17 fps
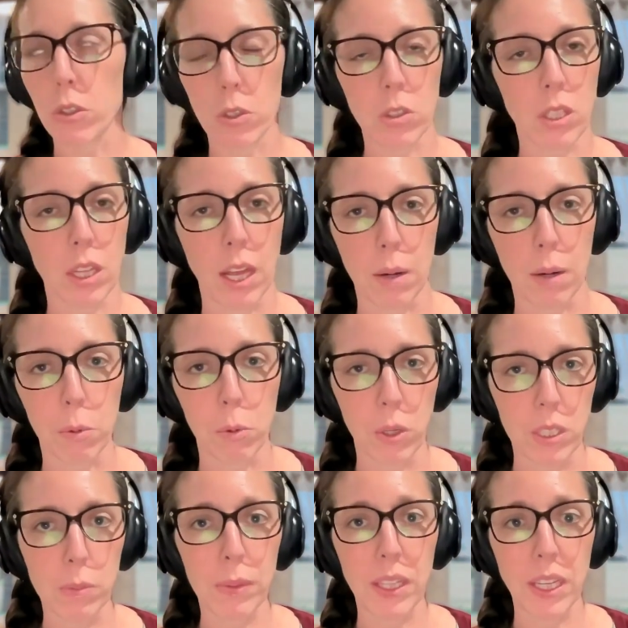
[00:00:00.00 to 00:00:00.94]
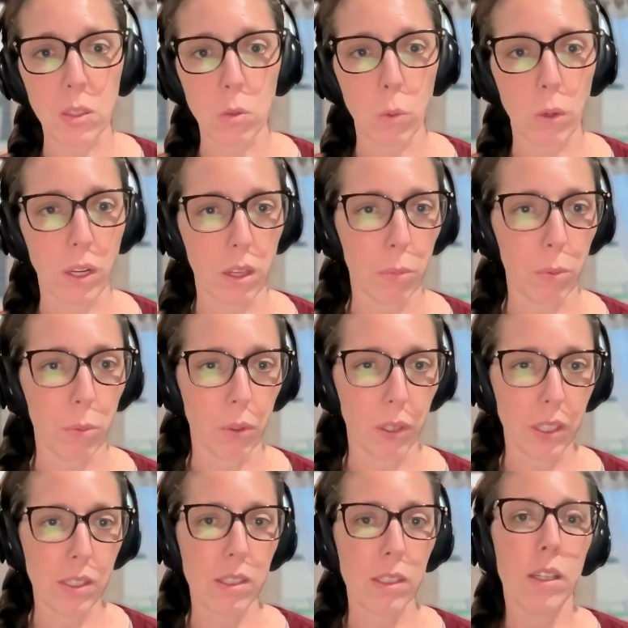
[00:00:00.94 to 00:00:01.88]
there's a lot of points, but that's one of the
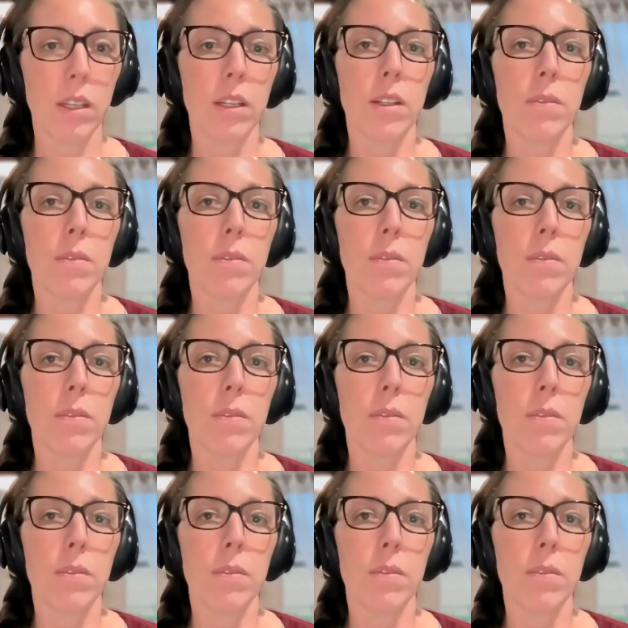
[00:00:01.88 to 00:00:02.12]
points.